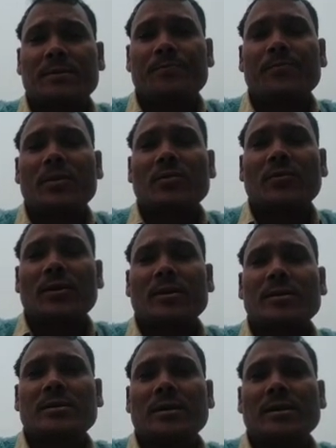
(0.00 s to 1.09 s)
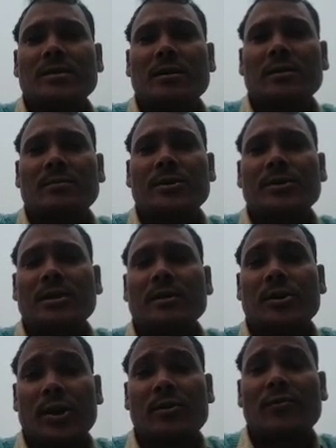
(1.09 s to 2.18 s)
First is the commercial
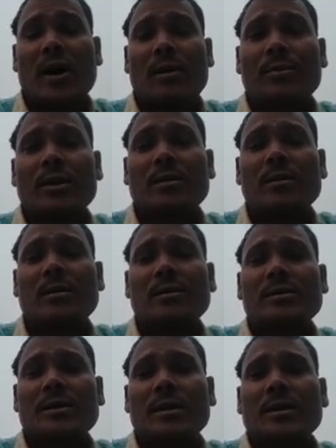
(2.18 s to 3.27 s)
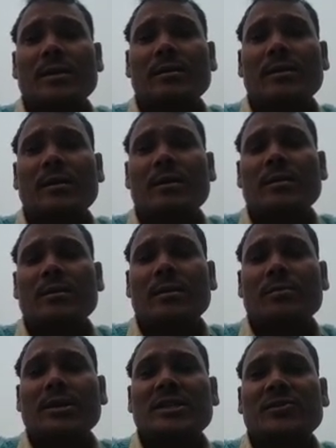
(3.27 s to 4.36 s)
grain farming. Second, the
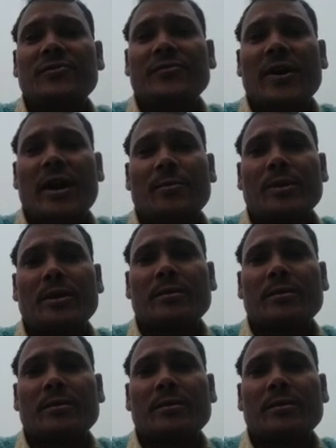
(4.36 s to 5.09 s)
mixed farming.